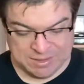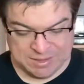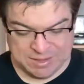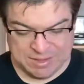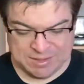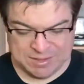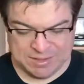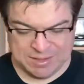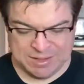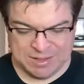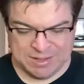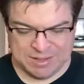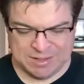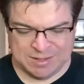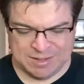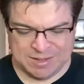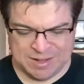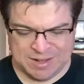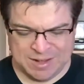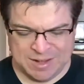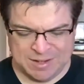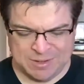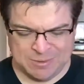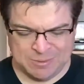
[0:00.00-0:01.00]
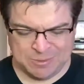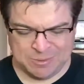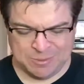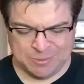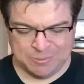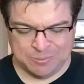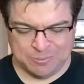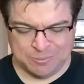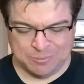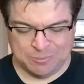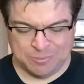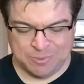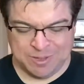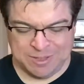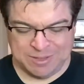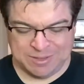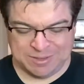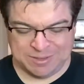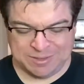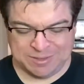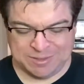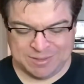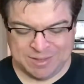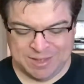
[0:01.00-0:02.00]
And then I don't know what
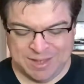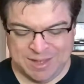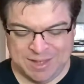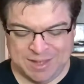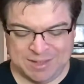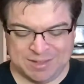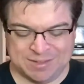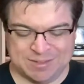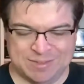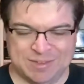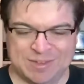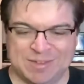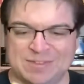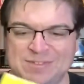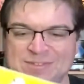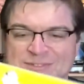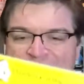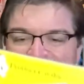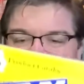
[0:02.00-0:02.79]
the heck this